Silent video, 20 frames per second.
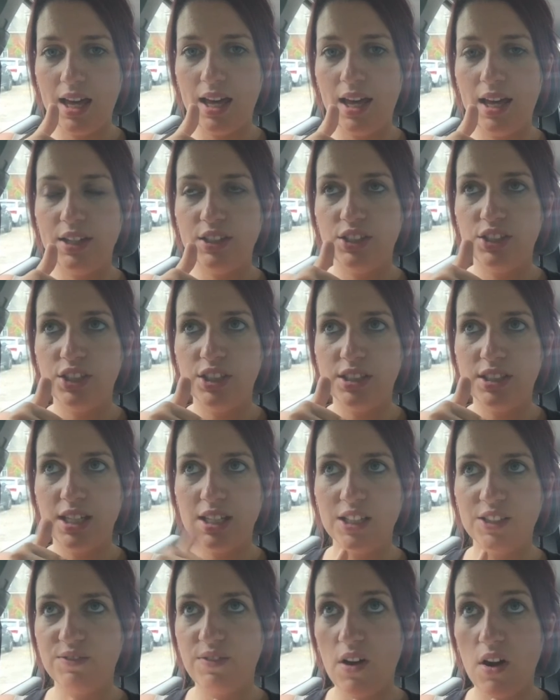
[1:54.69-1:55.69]
And she
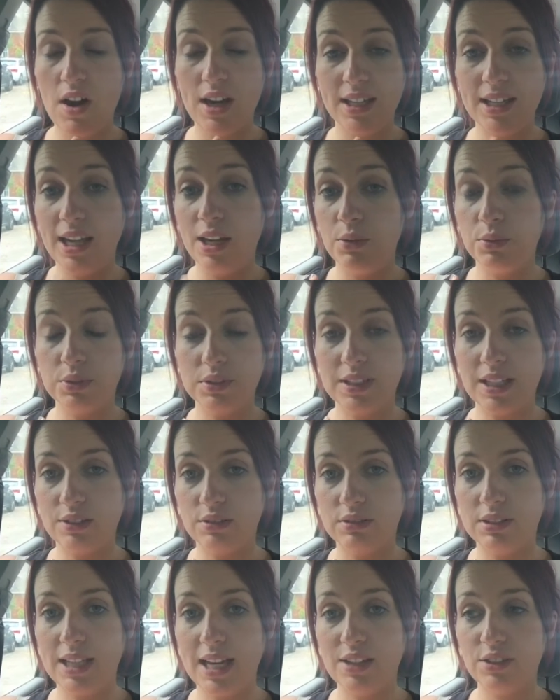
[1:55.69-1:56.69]
said, it's fine, it all
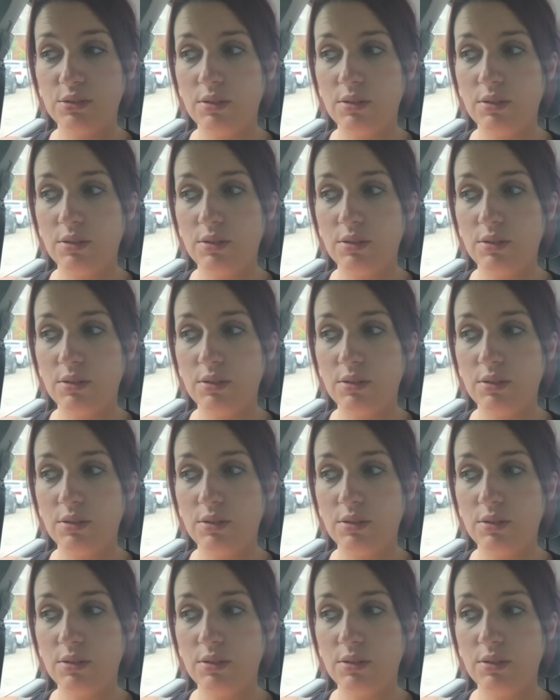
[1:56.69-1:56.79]
settles down.